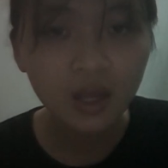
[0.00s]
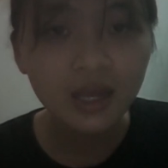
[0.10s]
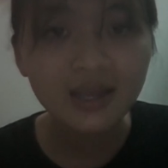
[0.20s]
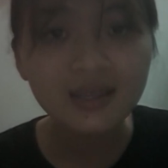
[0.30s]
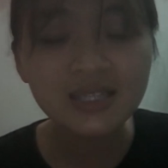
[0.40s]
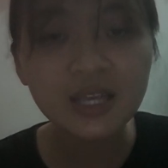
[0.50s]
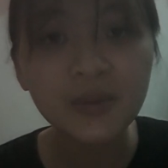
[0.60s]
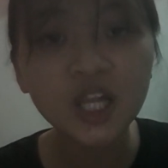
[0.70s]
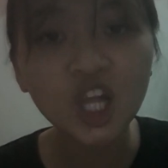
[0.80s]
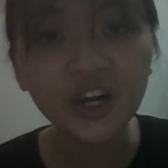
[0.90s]
It's
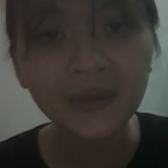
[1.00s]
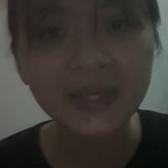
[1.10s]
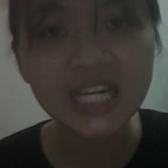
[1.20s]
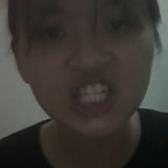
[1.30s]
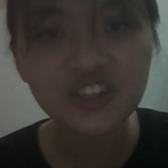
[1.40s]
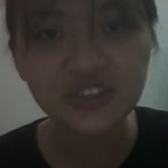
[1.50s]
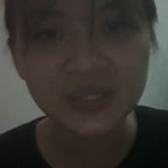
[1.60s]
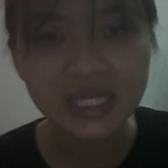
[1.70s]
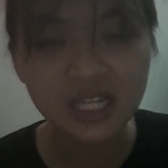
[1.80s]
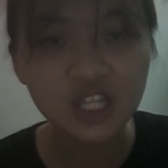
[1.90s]
given a lot of
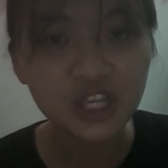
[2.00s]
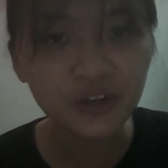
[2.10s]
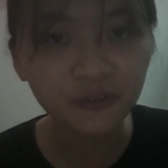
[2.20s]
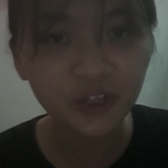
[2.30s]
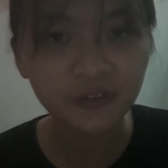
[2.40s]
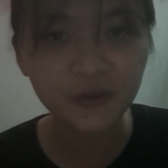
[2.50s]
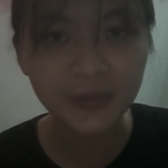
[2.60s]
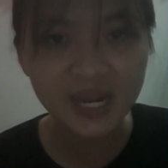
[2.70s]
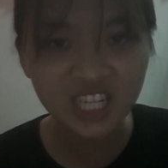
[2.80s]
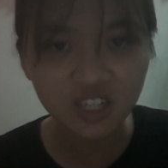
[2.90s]
interesting and useful
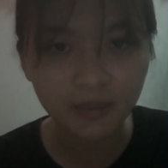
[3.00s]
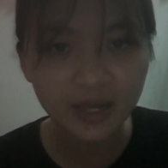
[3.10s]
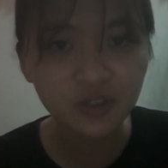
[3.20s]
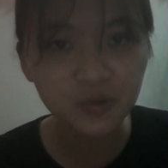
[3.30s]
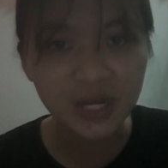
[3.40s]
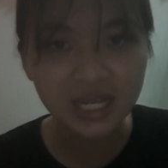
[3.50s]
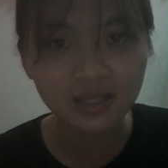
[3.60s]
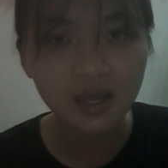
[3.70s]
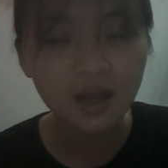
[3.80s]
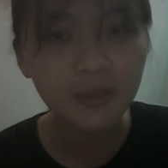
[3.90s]
information about
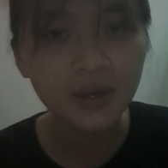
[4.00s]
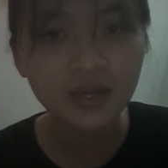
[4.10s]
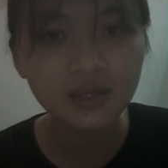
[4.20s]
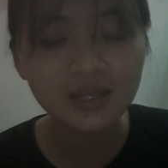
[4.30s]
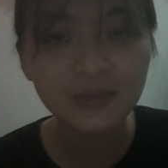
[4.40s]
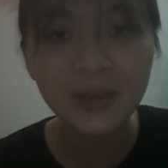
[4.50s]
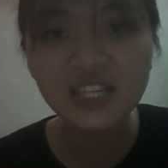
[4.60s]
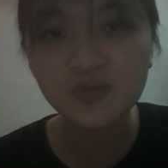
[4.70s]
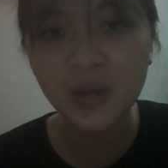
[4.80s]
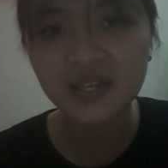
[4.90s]
stress. But the
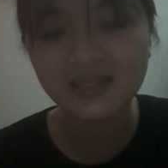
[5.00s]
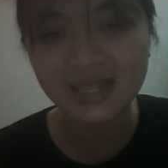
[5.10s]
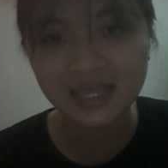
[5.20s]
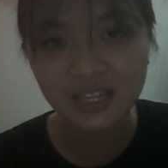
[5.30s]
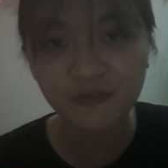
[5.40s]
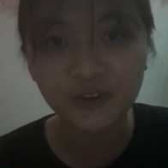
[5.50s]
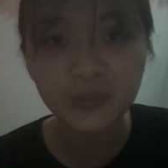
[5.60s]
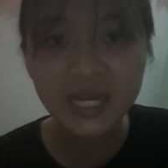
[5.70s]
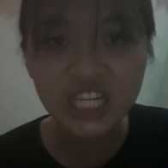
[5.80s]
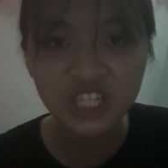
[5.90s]
best part is that the
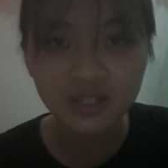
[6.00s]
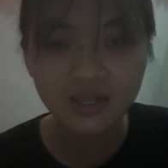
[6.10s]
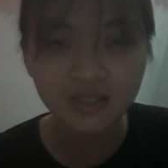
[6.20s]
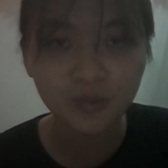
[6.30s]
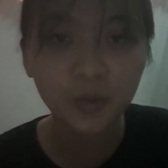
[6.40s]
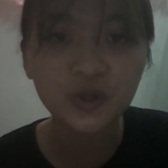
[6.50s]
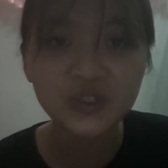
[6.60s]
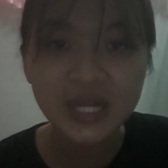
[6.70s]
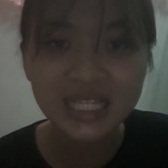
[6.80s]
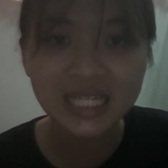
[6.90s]
information is
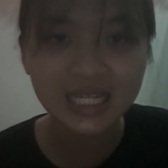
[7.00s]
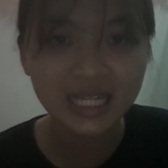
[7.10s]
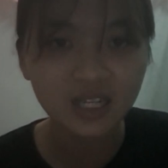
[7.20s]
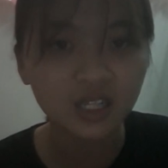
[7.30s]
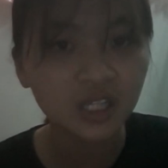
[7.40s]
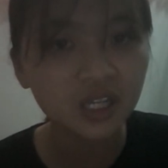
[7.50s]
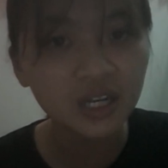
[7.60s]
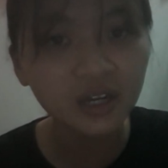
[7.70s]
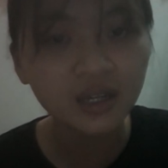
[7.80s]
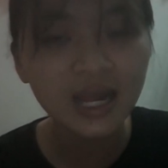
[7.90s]
presented in a
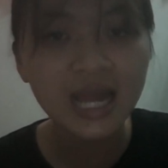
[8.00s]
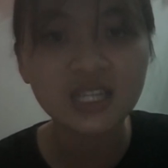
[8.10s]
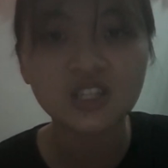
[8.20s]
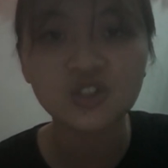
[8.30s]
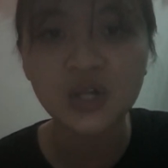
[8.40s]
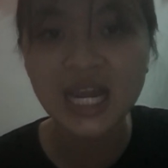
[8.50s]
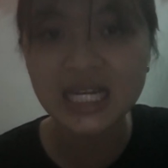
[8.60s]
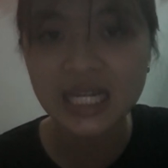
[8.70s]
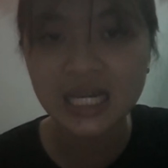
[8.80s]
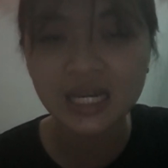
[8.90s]
clear,
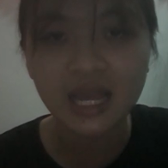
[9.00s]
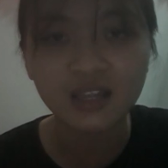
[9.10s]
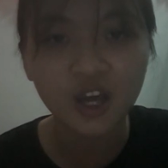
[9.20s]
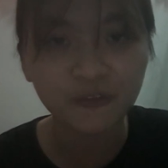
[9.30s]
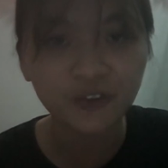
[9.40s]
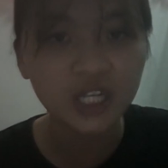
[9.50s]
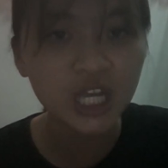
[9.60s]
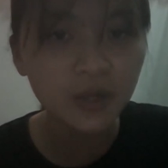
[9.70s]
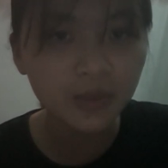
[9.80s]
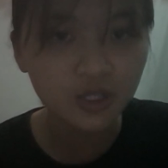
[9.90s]
entertaining, and often
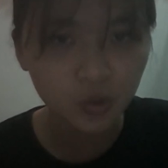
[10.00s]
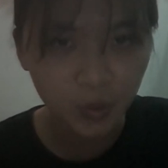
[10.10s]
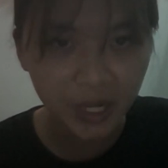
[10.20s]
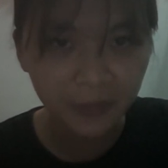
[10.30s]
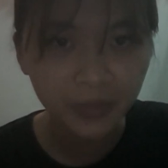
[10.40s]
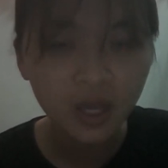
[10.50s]
humorous way.